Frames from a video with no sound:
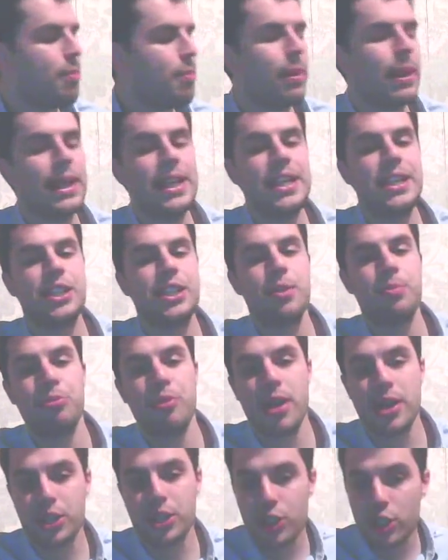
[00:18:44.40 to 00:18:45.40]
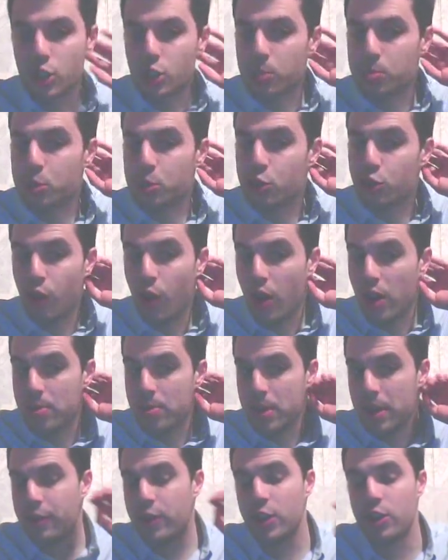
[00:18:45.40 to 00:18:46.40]
Please press
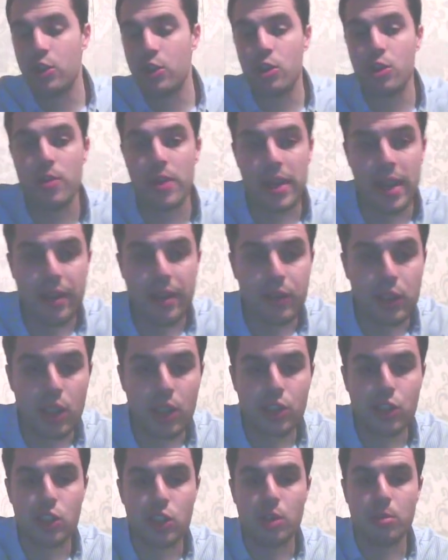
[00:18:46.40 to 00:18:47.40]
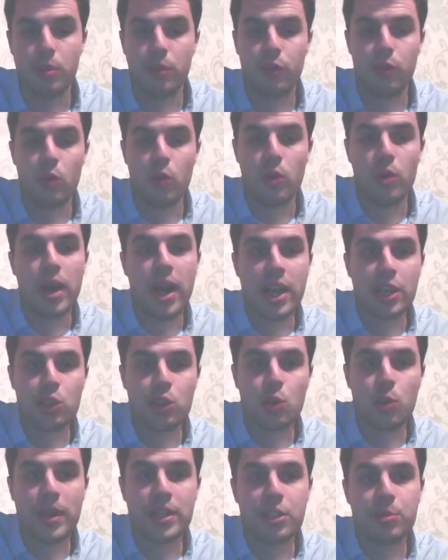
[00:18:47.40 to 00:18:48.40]
subscribe if you're new and haven't done so before.
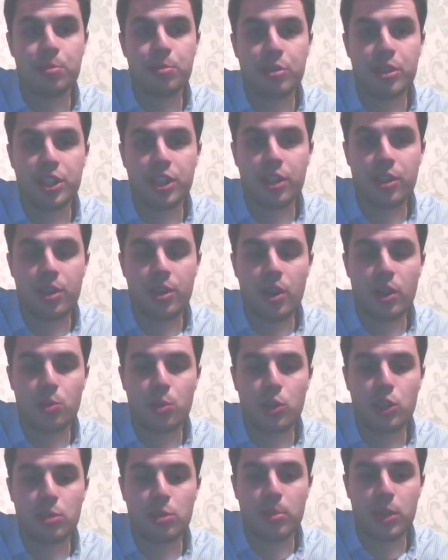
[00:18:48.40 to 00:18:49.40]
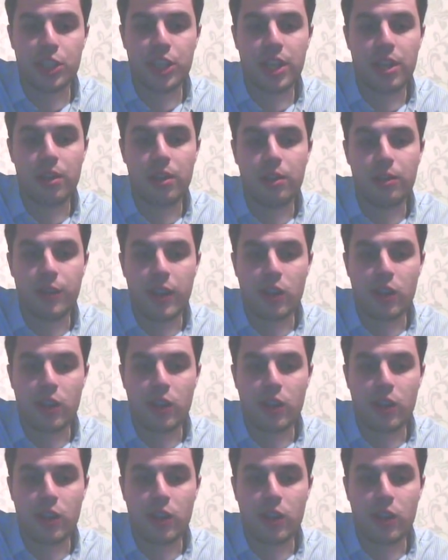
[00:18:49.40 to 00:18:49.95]
As always, appreciate you guys watching my channel.